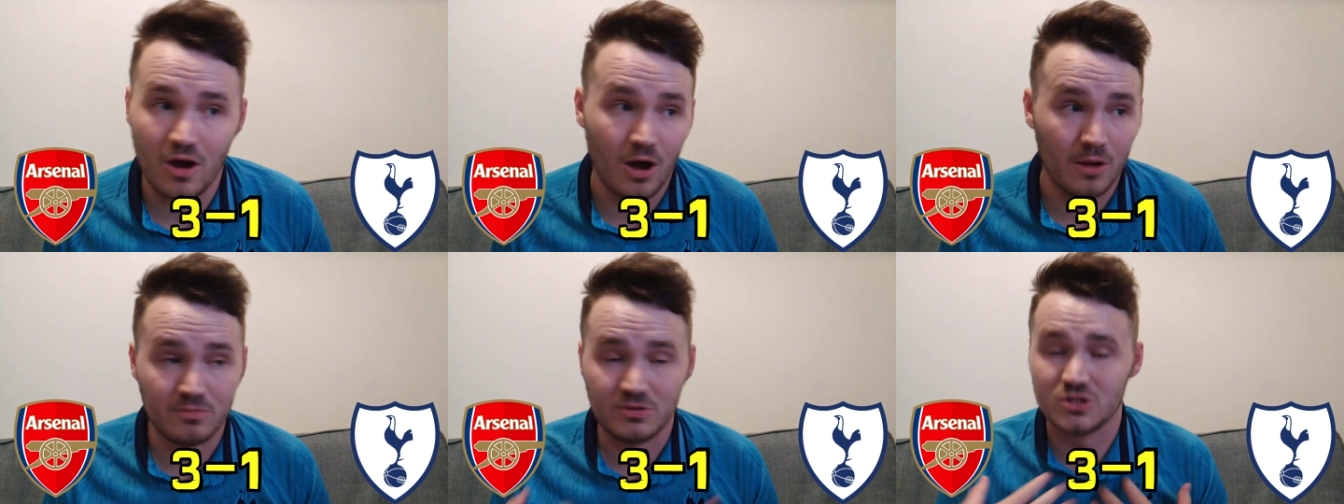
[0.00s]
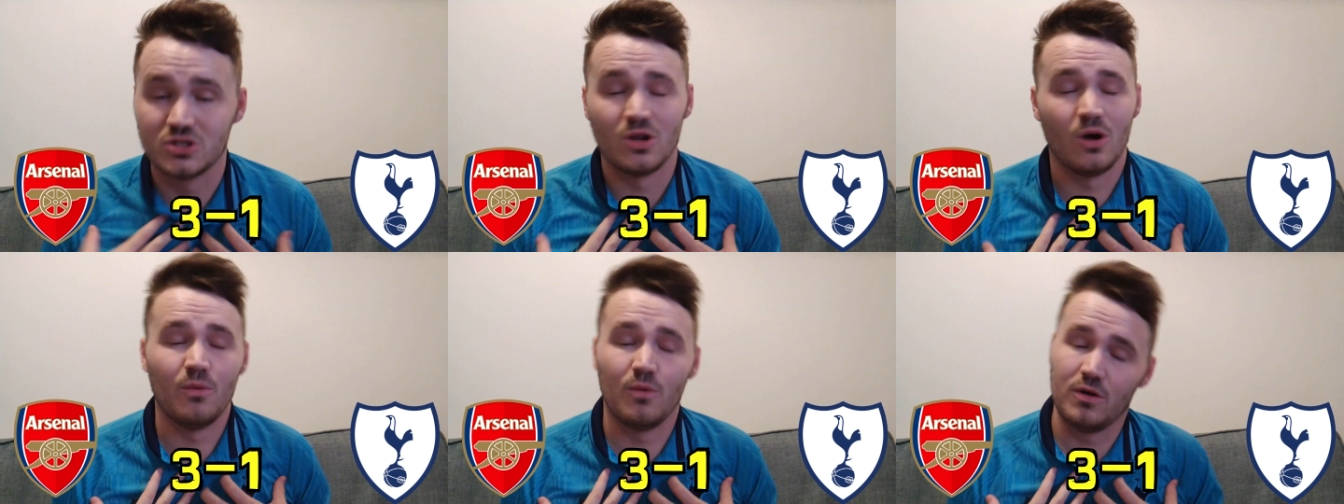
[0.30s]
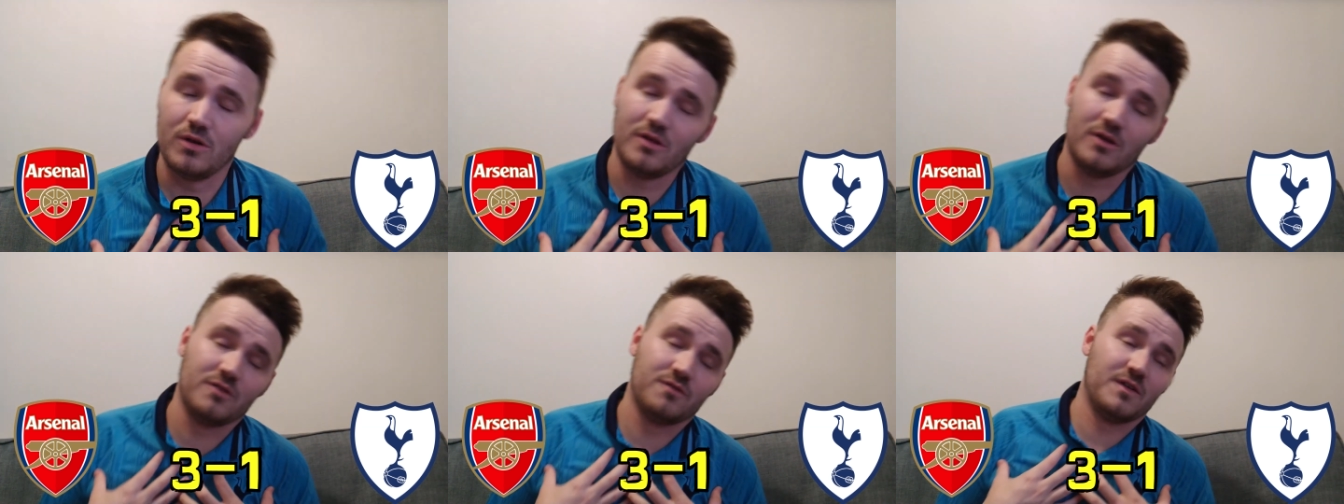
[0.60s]
I'm just not
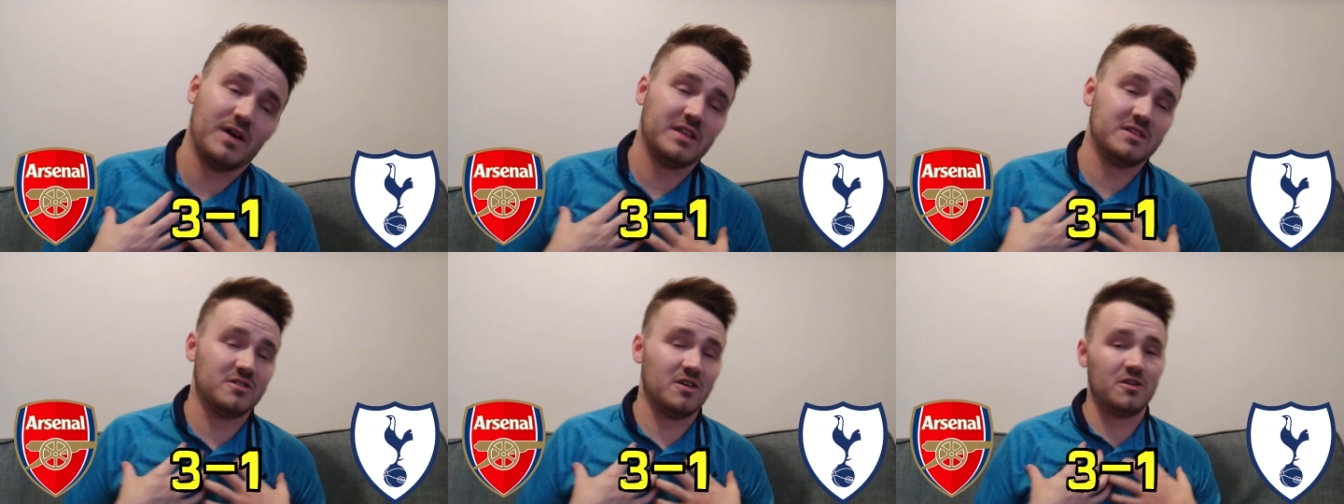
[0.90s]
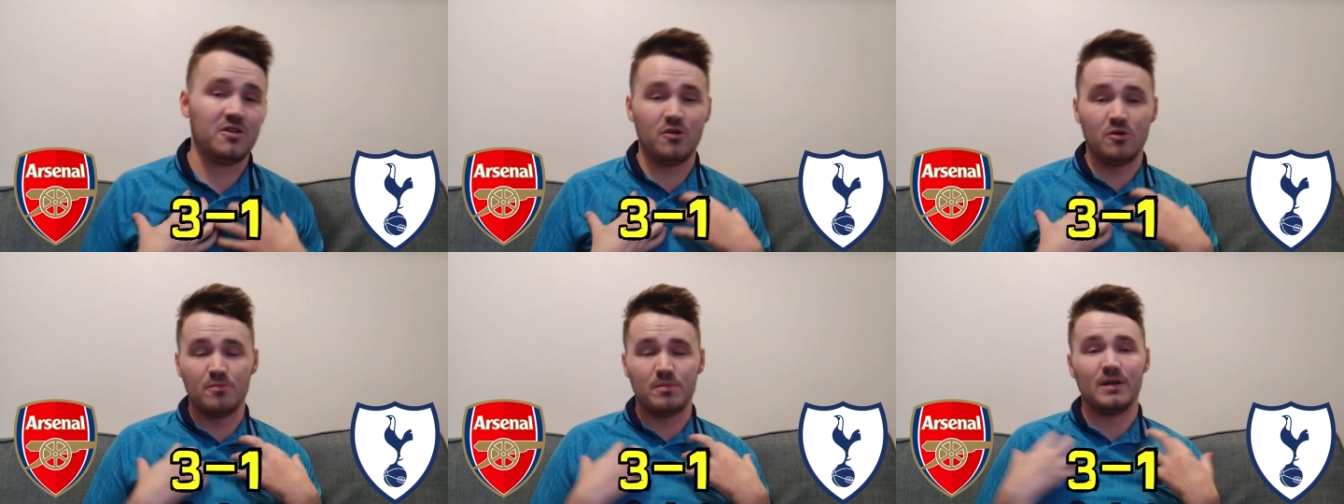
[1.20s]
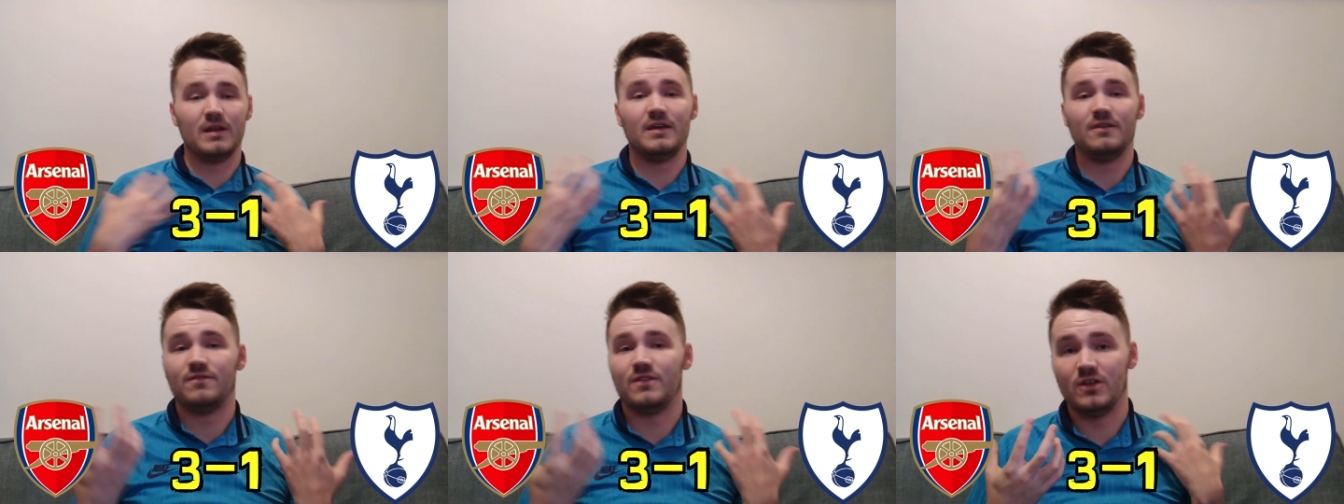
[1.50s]
one of those fans. I do
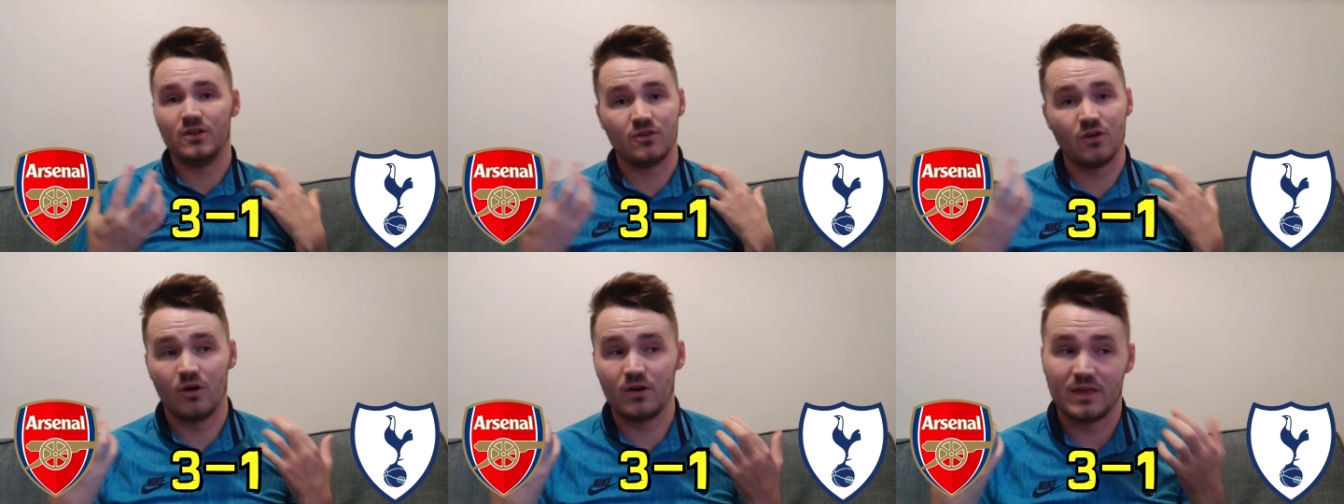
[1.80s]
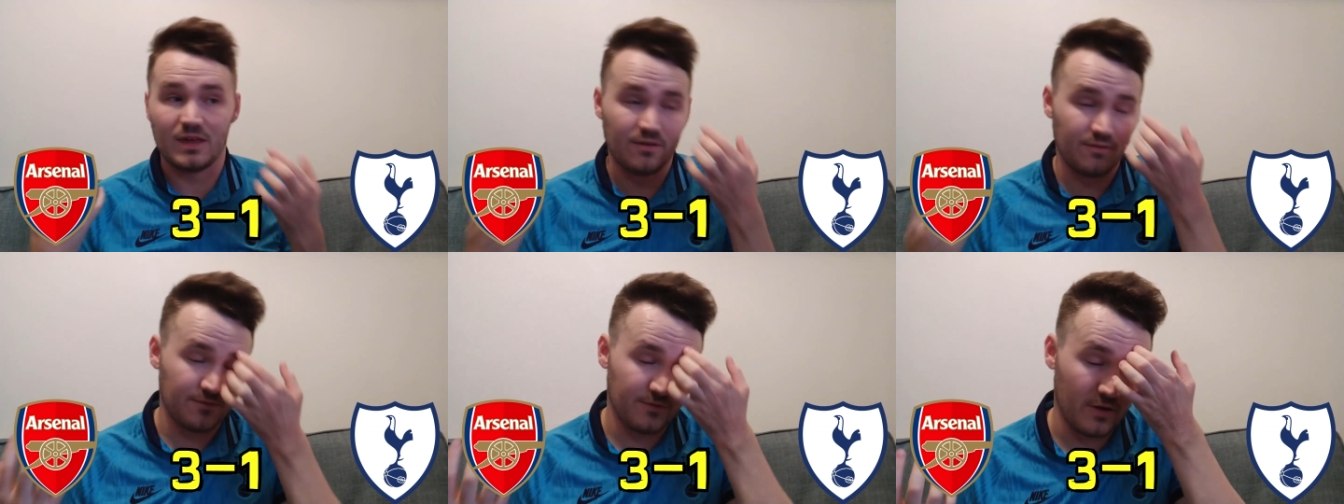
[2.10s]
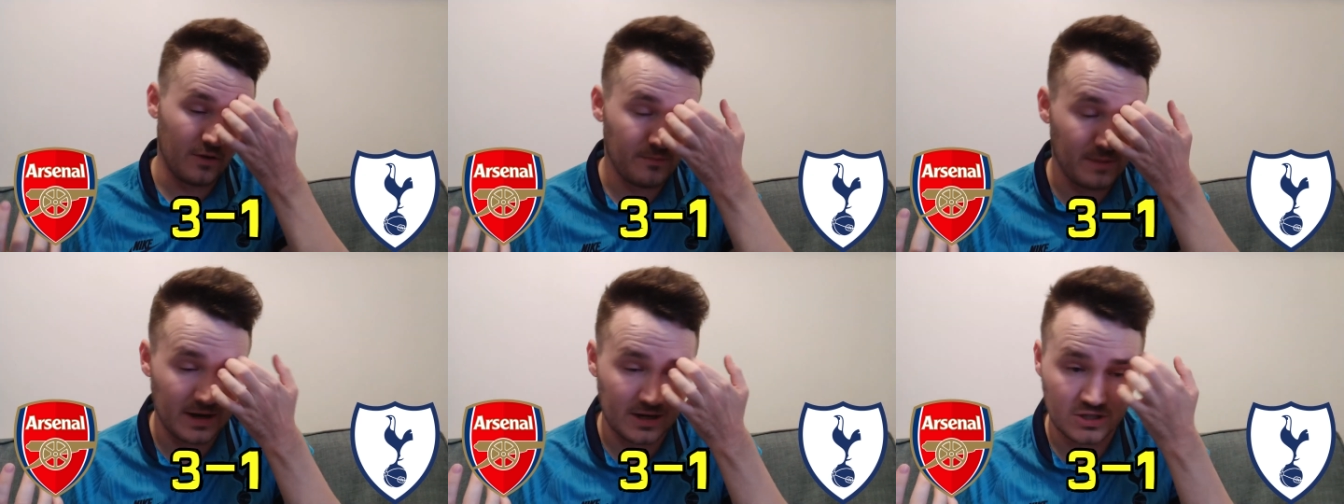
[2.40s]
believe that you've got to give
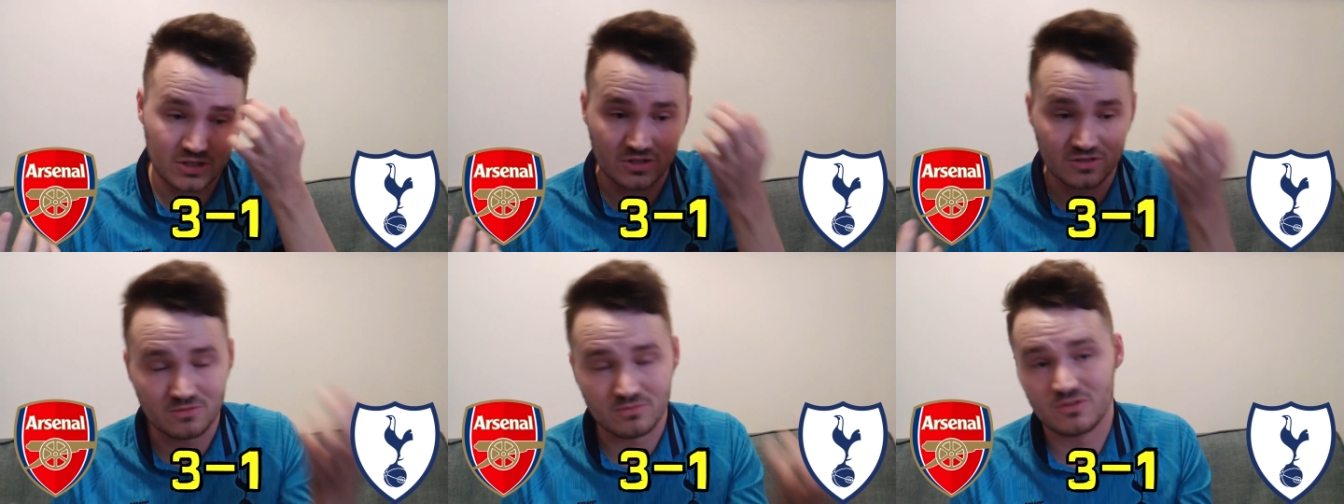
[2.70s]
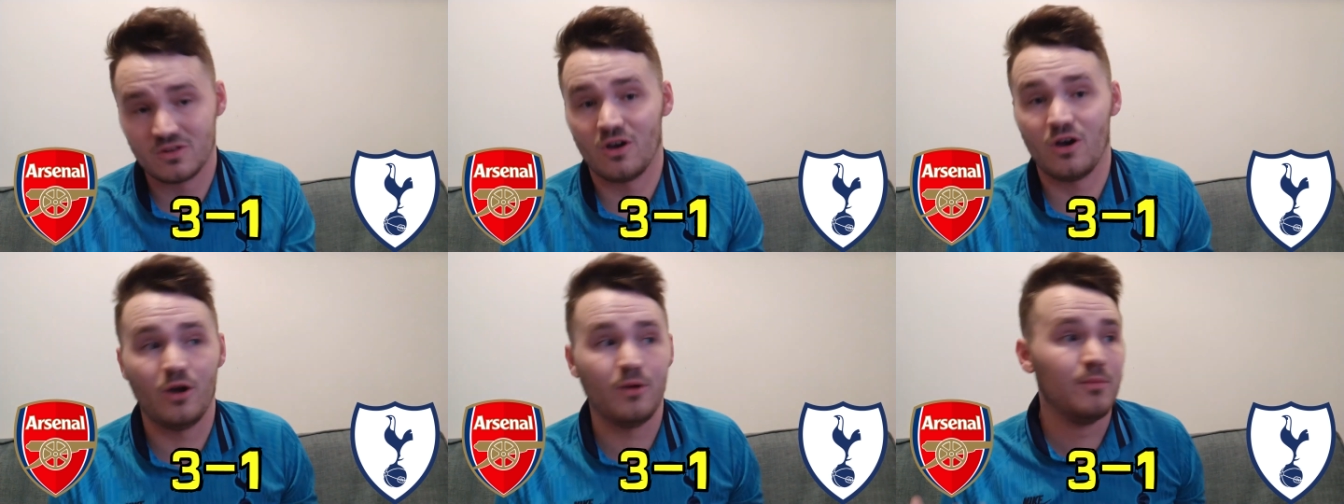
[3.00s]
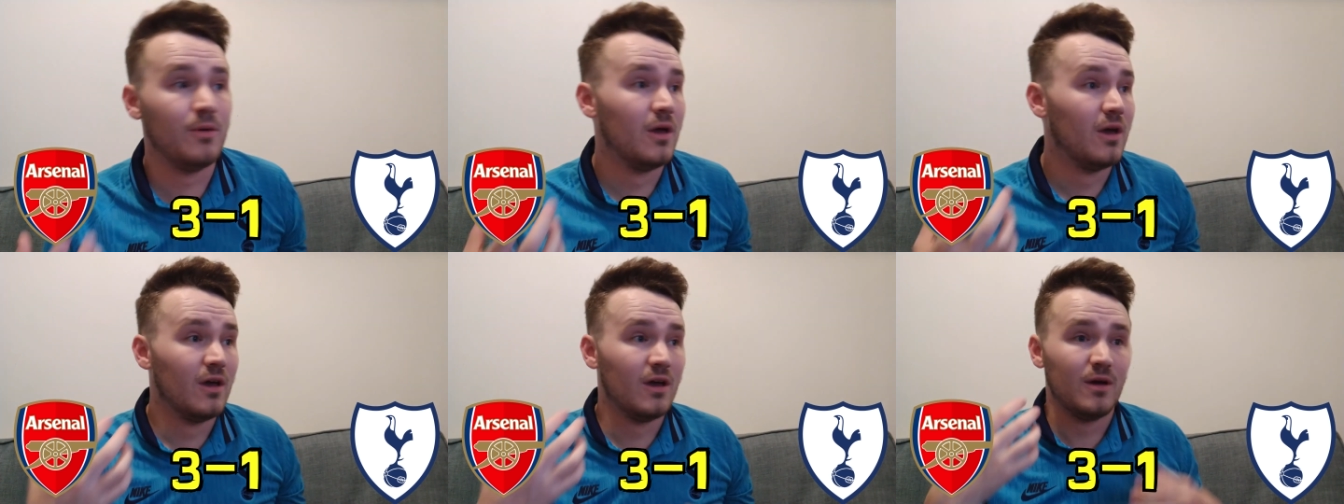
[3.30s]
a manager some time.